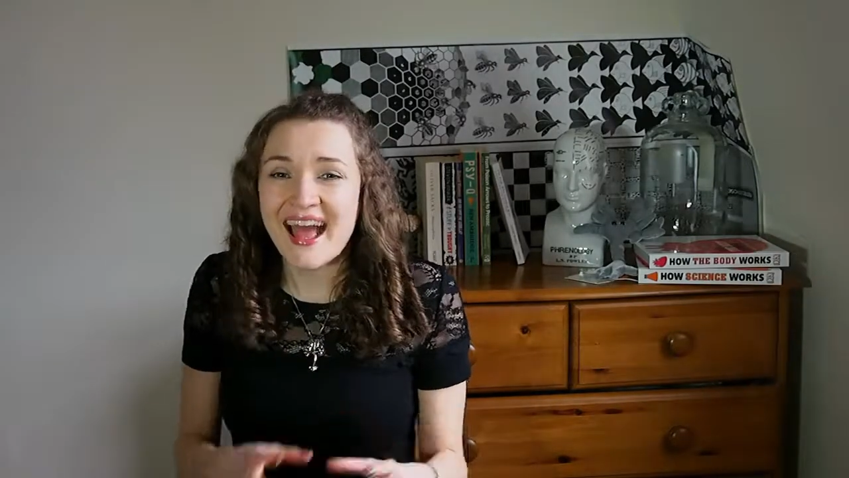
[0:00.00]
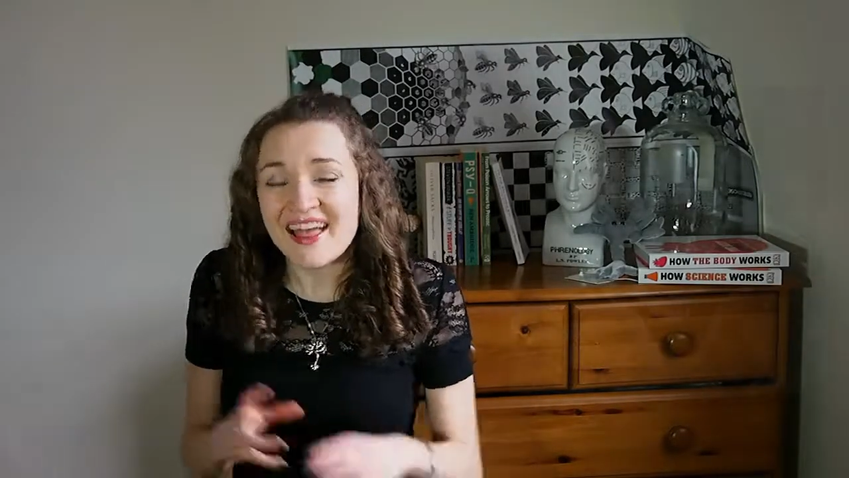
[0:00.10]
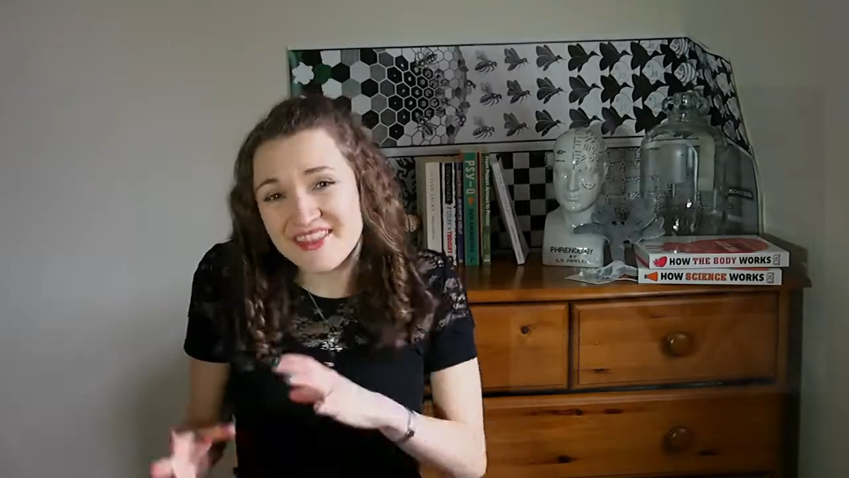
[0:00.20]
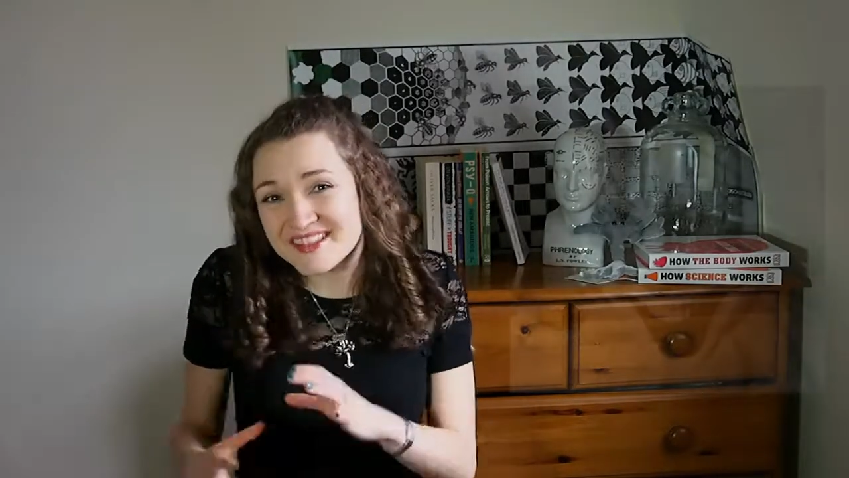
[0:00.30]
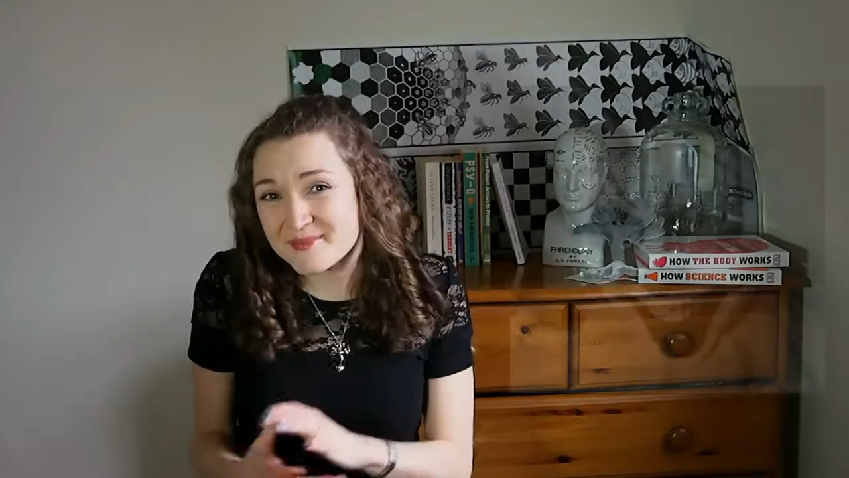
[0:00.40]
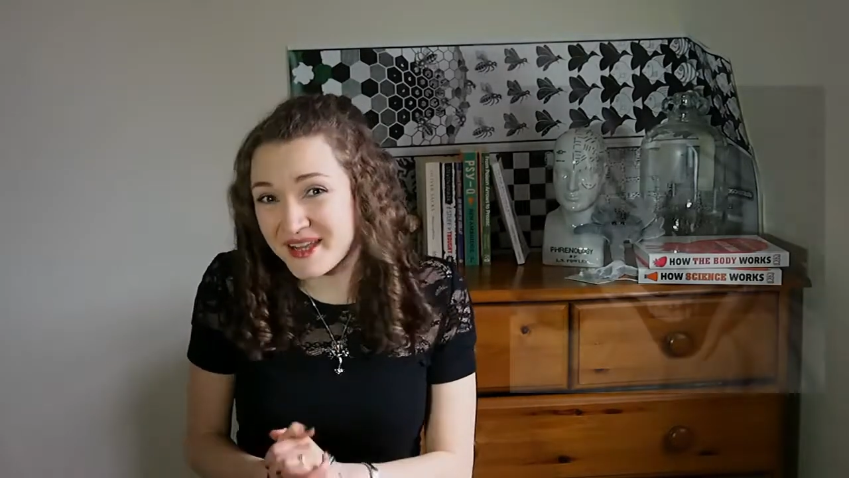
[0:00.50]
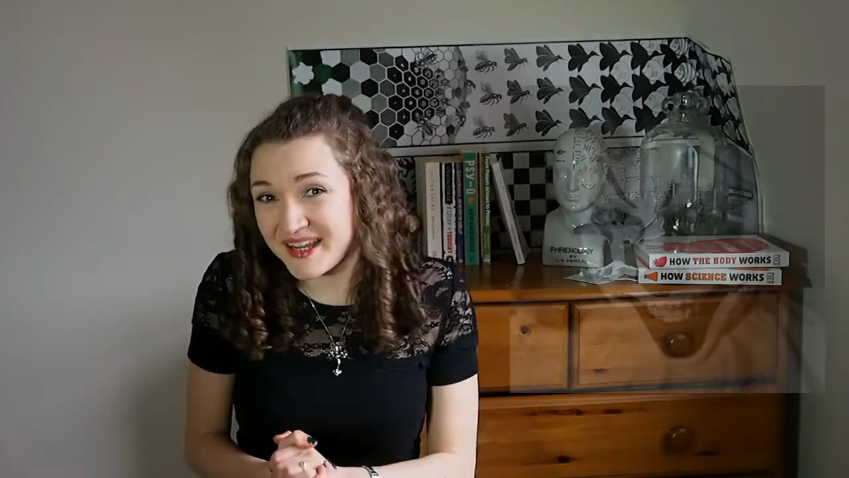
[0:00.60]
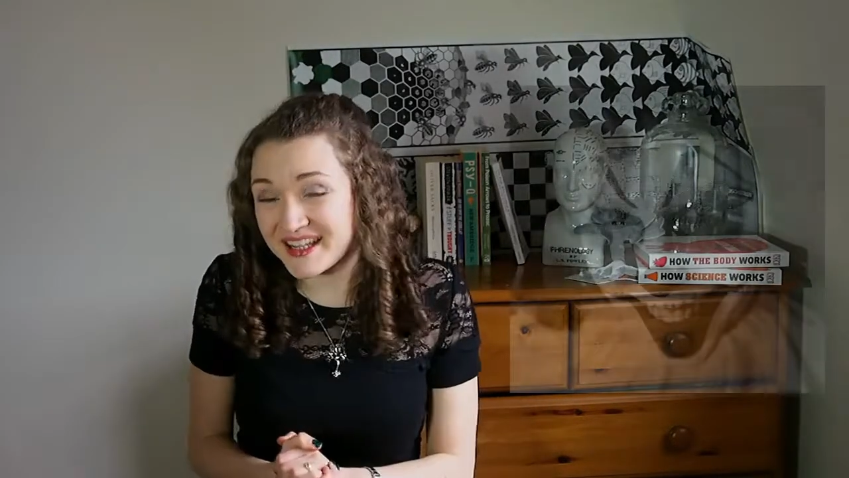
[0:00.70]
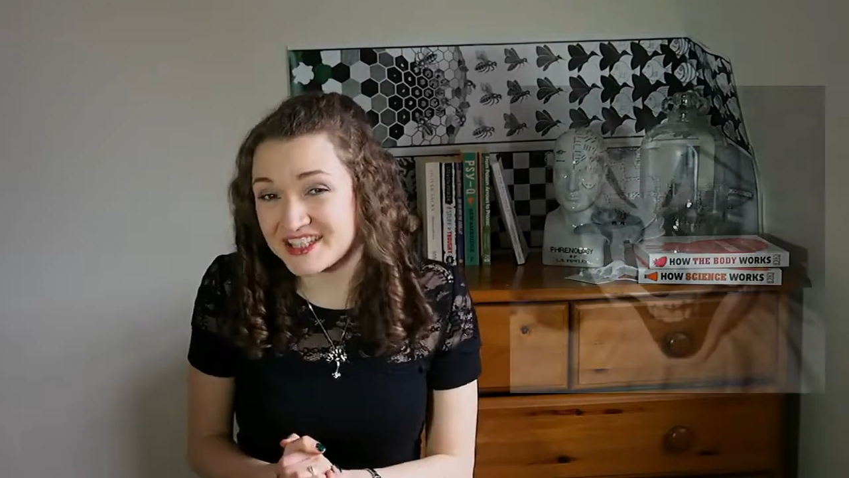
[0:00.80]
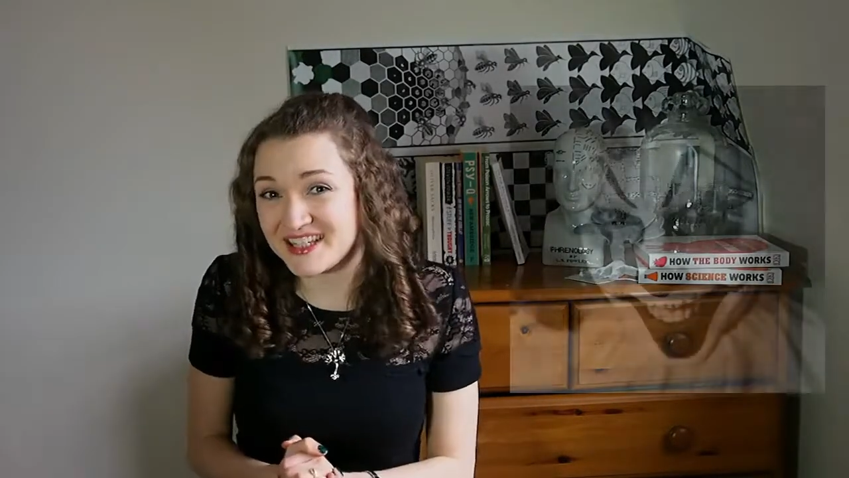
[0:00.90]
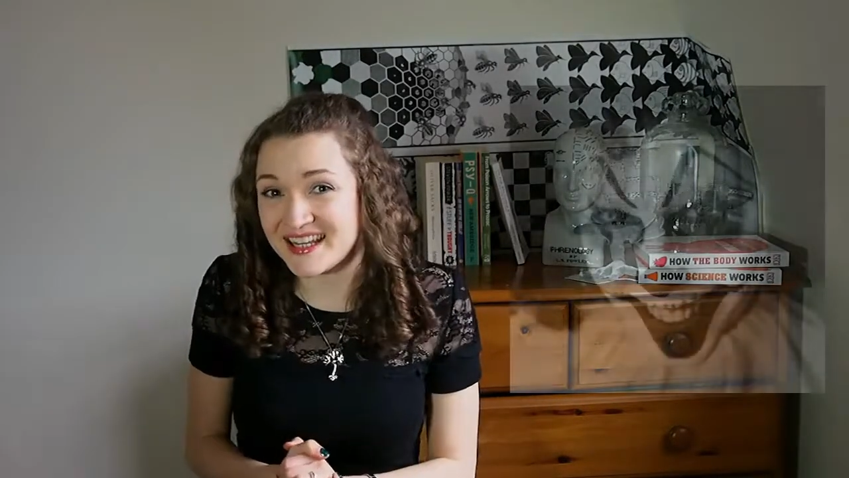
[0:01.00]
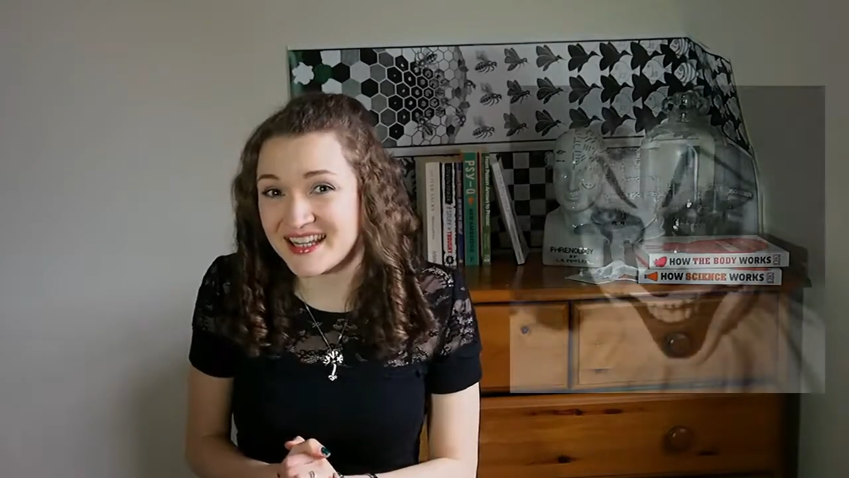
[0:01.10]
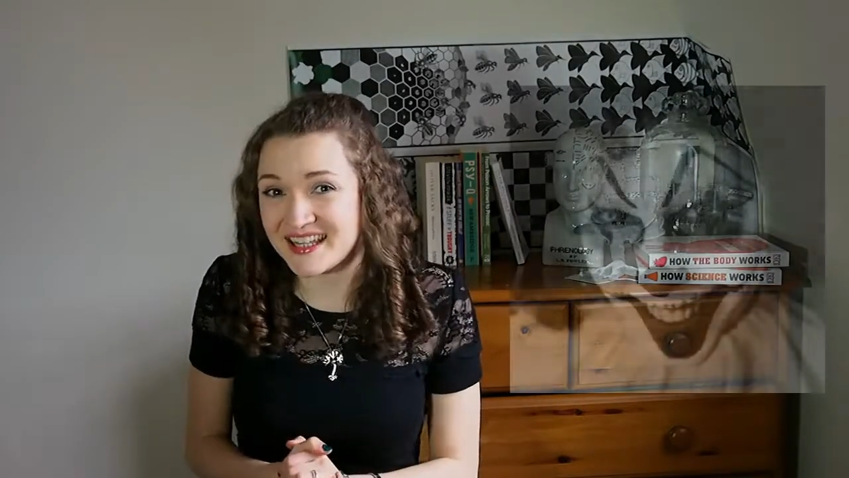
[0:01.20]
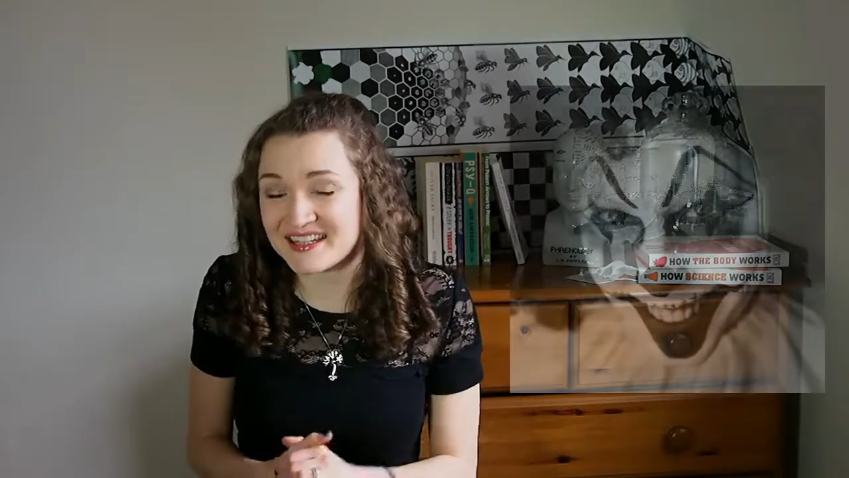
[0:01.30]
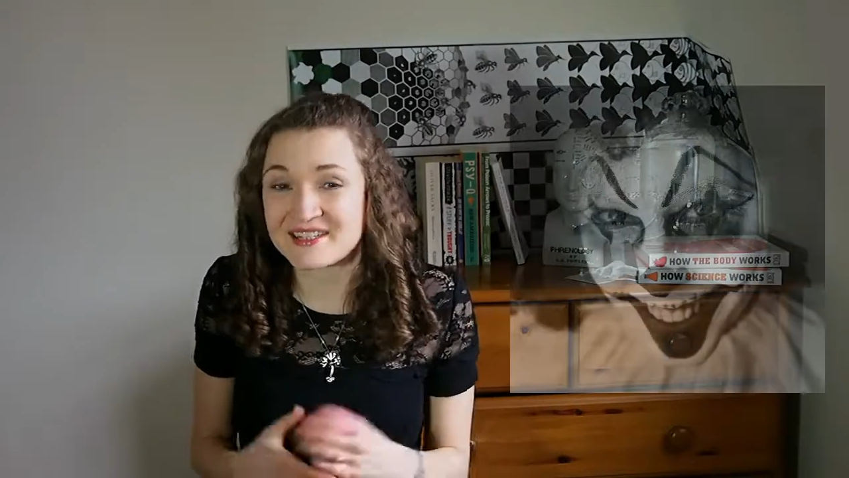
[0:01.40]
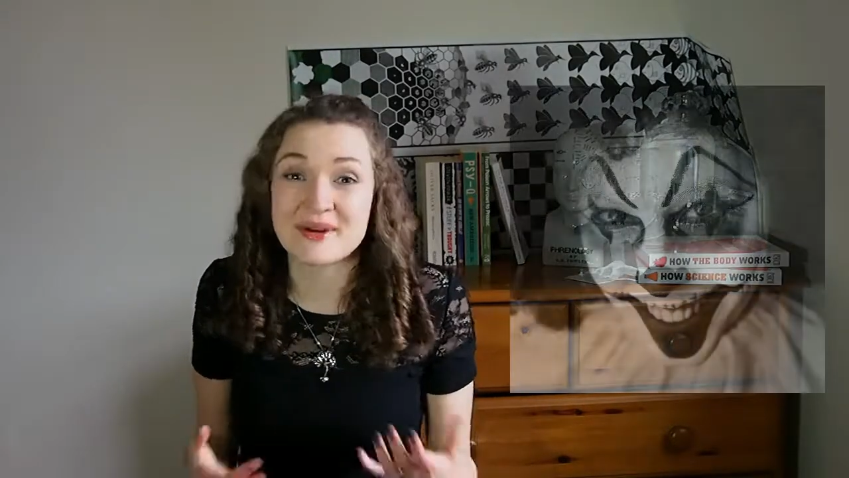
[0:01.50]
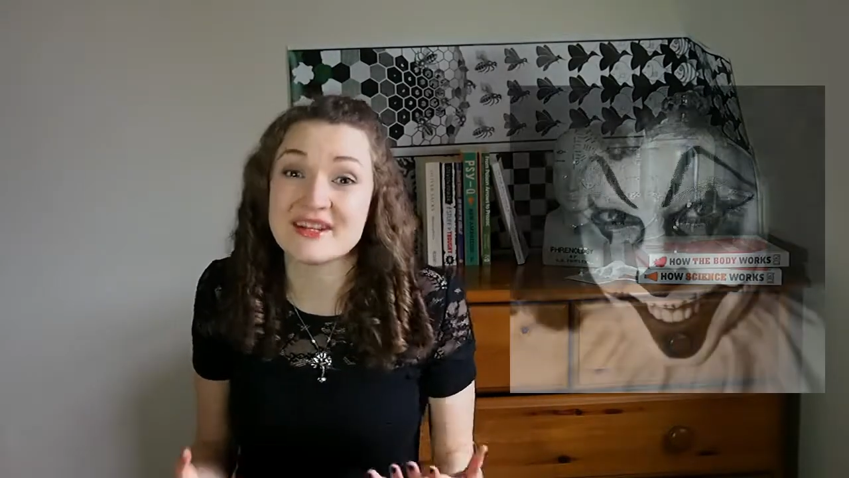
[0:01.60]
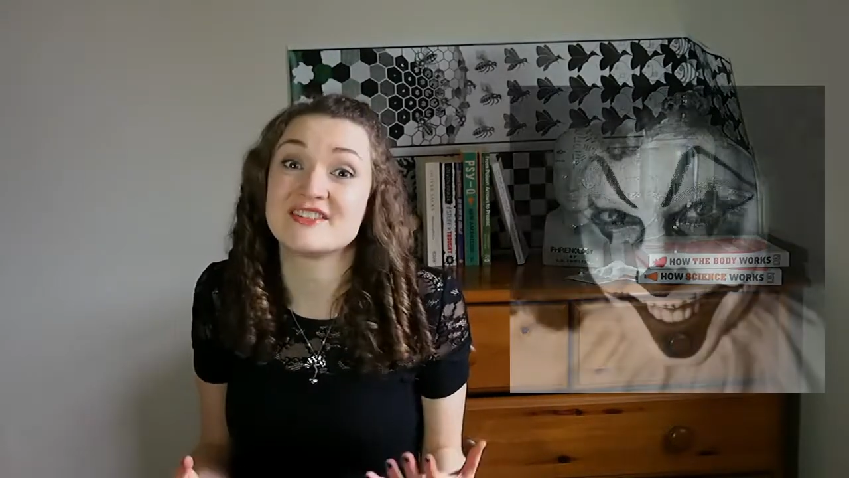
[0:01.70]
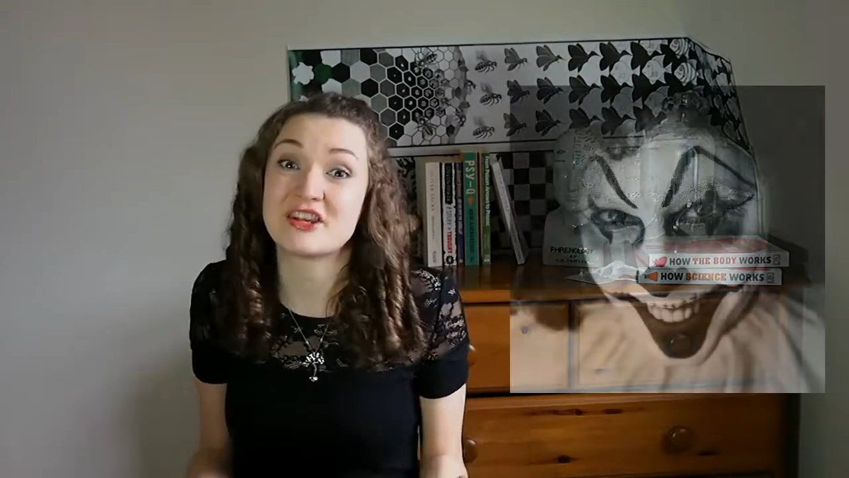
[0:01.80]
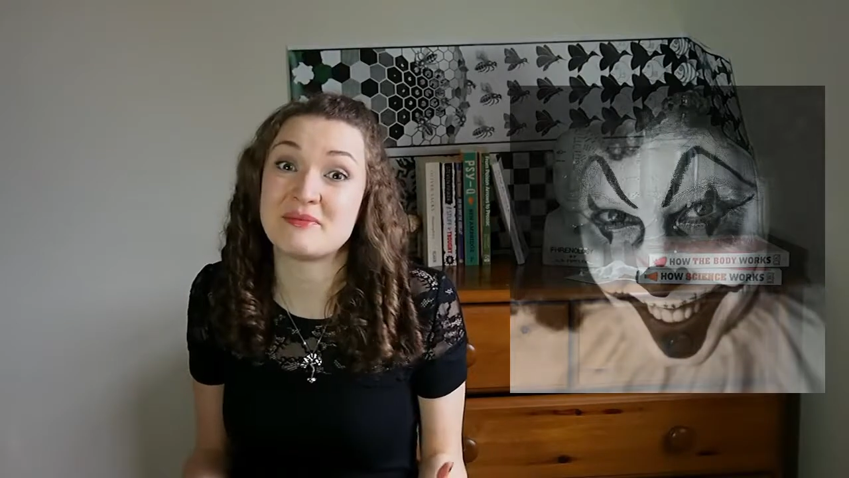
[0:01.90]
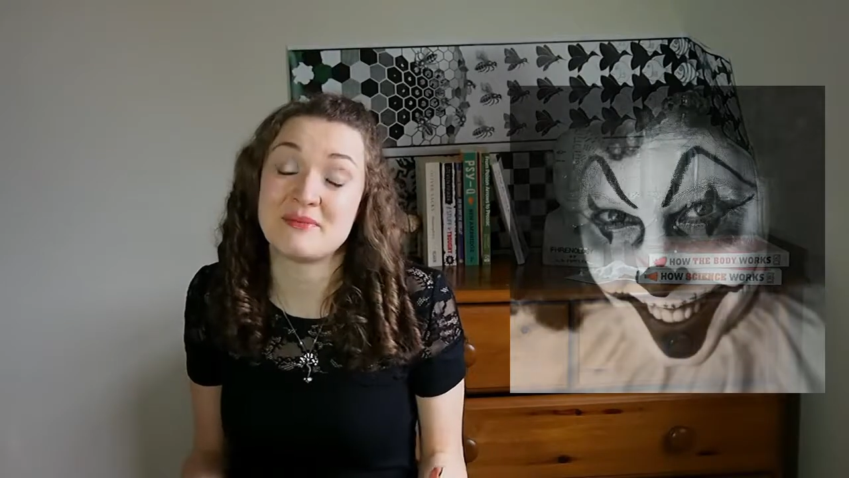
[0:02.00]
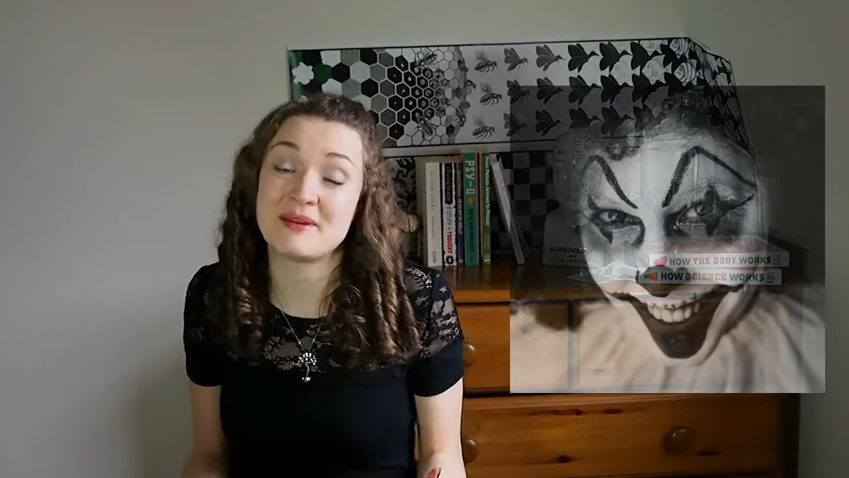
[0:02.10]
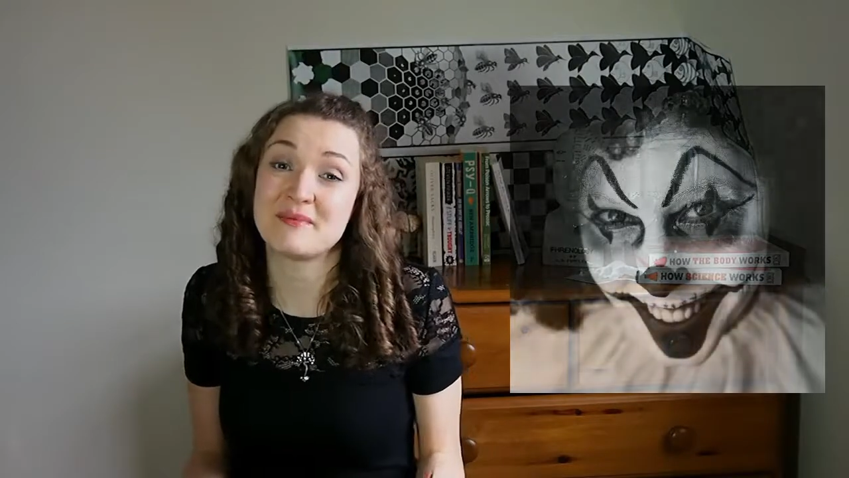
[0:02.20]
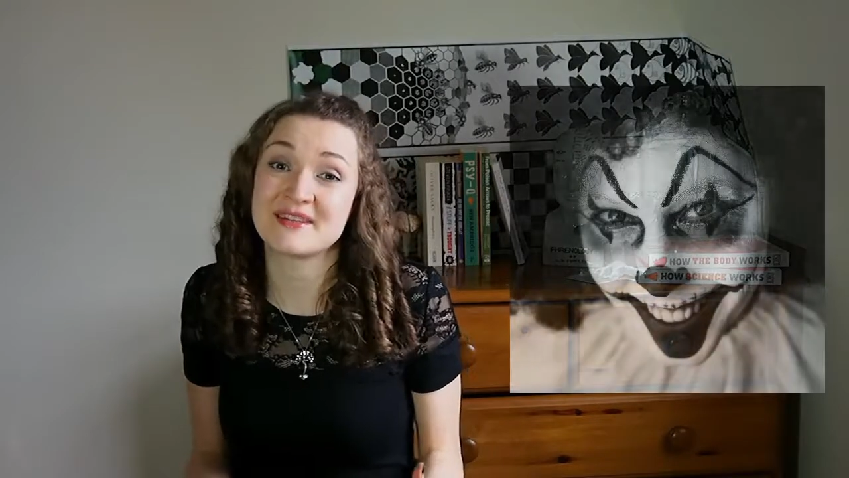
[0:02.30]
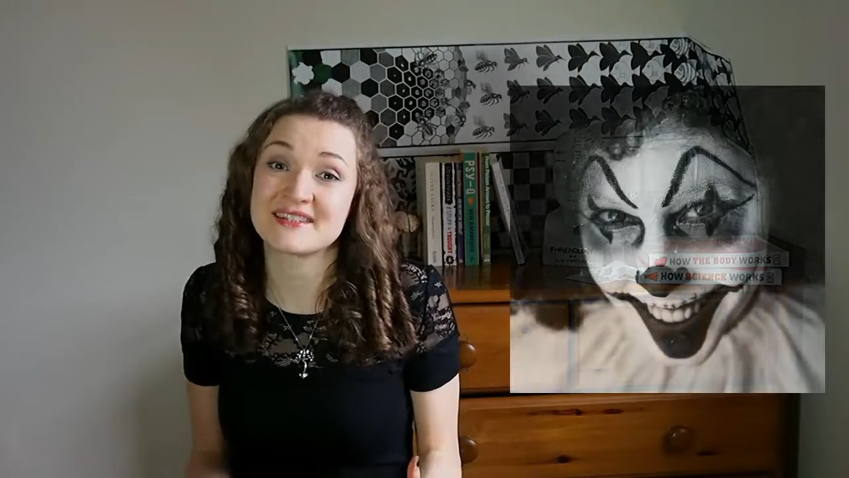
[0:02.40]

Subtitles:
And this might actually link into why so many people are